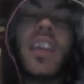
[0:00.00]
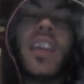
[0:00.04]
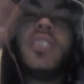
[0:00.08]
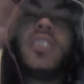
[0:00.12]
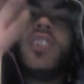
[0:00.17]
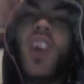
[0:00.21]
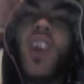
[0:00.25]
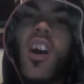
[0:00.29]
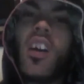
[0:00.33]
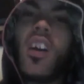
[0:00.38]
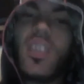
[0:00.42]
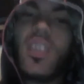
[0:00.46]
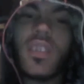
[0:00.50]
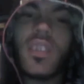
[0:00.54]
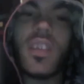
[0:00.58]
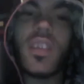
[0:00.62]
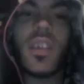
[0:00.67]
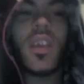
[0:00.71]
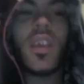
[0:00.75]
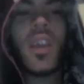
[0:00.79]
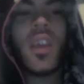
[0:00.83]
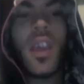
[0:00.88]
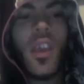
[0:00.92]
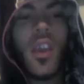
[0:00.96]
turned
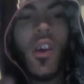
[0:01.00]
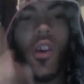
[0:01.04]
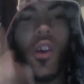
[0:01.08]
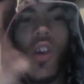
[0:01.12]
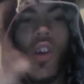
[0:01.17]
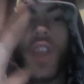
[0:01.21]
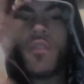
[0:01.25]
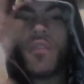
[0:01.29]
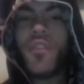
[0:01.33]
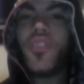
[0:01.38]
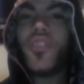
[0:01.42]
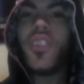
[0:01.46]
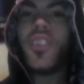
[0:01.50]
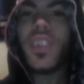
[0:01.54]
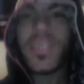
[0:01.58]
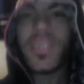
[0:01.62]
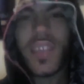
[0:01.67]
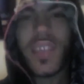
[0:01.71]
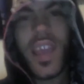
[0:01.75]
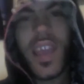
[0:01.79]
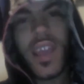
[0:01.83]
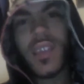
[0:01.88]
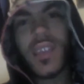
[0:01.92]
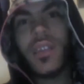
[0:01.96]
everything on its
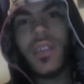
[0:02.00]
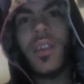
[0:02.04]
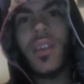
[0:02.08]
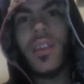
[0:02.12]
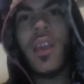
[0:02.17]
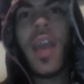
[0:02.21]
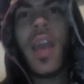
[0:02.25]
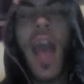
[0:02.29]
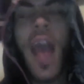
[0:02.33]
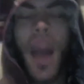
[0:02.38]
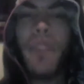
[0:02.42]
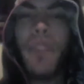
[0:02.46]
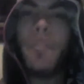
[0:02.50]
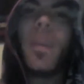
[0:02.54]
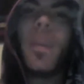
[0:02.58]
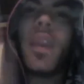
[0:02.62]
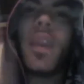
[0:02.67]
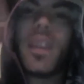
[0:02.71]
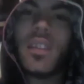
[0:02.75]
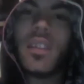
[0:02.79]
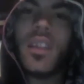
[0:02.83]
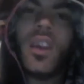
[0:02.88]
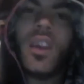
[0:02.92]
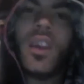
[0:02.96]
head and
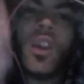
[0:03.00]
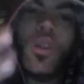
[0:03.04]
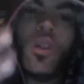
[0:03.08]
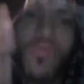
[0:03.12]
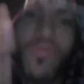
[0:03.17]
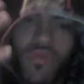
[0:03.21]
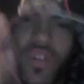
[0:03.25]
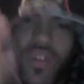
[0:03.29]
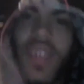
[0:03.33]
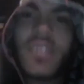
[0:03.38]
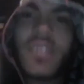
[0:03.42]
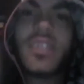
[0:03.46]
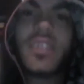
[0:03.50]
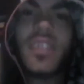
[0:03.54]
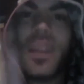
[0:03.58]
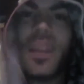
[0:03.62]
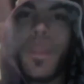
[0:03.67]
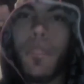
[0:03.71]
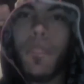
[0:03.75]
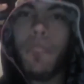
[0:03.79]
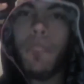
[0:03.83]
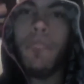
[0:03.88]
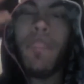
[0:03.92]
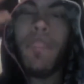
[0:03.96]
made
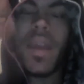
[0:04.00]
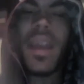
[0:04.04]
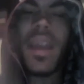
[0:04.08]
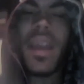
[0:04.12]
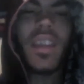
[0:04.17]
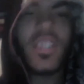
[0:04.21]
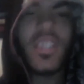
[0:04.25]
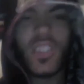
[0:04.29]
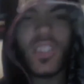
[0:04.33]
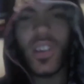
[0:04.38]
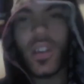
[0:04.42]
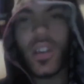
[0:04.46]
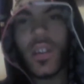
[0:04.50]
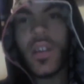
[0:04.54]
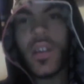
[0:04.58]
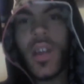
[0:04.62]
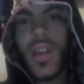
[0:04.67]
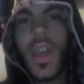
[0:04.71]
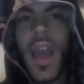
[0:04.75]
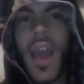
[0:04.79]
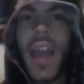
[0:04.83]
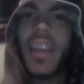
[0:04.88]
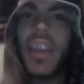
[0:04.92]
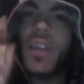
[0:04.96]
wrestling major.
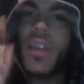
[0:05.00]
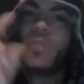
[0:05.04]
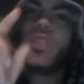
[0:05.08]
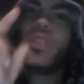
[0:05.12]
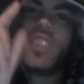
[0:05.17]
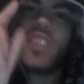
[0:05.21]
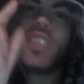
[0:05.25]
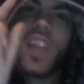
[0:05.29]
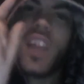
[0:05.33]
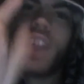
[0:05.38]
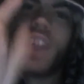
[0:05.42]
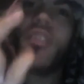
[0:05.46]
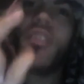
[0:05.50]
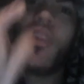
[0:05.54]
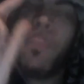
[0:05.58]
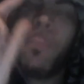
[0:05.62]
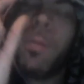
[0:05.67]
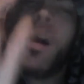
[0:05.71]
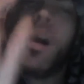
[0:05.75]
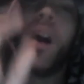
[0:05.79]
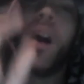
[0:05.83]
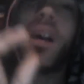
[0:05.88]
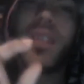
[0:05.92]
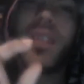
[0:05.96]
And there was another
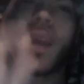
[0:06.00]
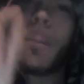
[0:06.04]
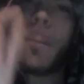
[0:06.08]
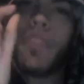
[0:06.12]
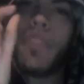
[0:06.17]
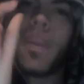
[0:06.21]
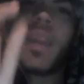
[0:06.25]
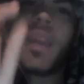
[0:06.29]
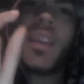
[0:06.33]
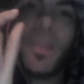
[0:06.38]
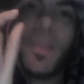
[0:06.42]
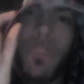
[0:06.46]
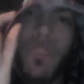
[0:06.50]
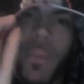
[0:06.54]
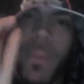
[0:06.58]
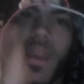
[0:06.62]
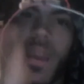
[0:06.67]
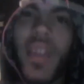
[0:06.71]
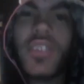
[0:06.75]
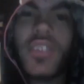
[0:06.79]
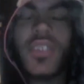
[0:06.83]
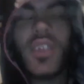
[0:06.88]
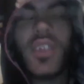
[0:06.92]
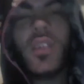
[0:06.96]
part that made it
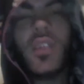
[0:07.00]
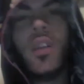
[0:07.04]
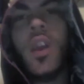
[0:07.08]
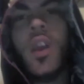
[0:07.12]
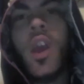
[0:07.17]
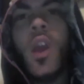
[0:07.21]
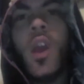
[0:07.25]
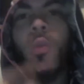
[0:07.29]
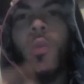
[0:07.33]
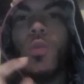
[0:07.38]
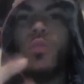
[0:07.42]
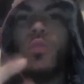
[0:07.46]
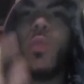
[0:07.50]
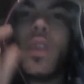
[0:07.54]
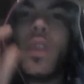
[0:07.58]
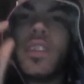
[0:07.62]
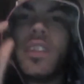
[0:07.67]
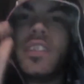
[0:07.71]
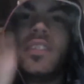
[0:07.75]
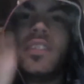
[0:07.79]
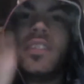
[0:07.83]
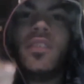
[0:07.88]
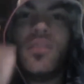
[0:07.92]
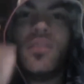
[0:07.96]
major was
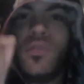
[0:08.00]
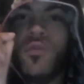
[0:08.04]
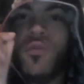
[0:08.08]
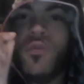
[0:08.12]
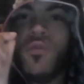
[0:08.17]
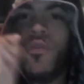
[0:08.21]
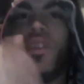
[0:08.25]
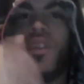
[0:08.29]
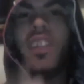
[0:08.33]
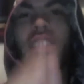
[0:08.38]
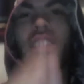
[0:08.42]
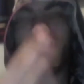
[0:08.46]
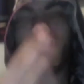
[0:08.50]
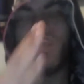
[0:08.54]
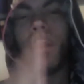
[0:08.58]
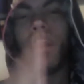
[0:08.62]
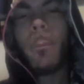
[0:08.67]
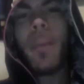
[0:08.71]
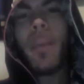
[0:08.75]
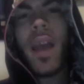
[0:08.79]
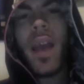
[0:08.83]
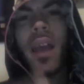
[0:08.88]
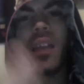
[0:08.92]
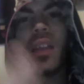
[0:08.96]
when Vince
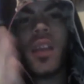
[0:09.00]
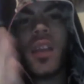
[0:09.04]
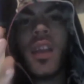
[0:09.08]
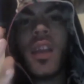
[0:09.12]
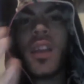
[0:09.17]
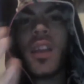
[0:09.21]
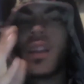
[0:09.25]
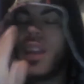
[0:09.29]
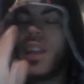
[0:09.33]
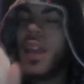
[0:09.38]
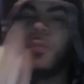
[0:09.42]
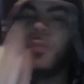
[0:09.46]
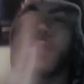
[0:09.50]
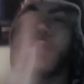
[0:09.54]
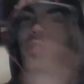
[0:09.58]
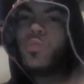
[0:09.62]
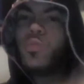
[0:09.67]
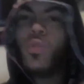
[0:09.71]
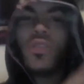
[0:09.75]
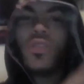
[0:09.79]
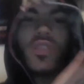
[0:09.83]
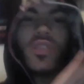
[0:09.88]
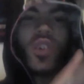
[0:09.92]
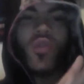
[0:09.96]
McMahon claimed this
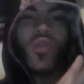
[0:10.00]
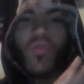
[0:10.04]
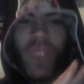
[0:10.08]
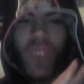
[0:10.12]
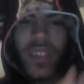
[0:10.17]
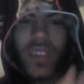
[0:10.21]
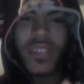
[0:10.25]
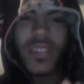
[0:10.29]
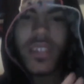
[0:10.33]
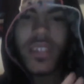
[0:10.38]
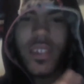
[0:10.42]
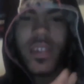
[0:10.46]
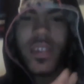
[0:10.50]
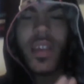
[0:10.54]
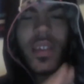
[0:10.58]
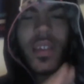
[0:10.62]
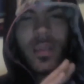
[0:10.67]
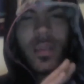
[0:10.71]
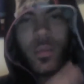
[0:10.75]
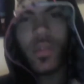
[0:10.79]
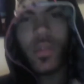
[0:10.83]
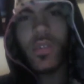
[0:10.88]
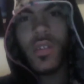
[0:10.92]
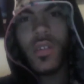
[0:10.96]
was not wrestling
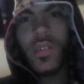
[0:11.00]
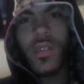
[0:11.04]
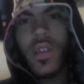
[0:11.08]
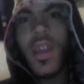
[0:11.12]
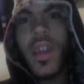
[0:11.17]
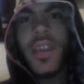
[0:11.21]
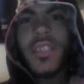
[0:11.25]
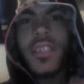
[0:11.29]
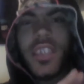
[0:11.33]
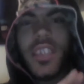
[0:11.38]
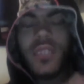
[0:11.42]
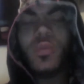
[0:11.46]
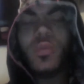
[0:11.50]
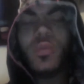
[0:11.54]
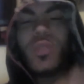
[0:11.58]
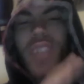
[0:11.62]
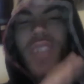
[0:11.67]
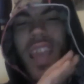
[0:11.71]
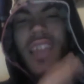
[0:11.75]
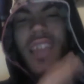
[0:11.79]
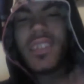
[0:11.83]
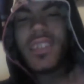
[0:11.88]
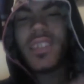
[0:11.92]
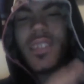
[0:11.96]
anymore, this was
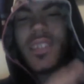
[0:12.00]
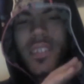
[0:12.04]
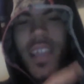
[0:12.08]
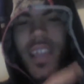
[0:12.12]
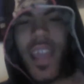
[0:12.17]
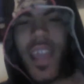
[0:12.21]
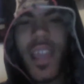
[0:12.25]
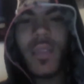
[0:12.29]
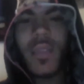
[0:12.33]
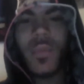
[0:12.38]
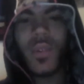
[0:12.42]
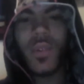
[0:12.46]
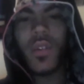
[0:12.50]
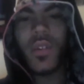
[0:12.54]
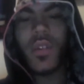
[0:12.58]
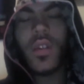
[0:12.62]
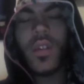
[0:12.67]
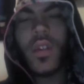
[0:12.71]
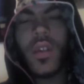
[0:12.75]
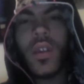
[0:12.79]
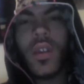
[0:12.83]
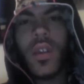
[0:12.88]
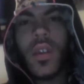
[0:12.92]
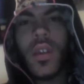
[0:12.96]
entertainment.
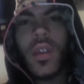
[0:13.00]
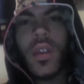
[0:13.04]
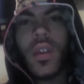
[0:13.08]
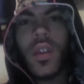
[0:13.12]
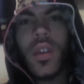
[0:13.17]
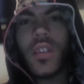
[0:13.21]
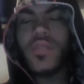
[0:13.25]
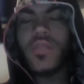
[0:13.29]
It's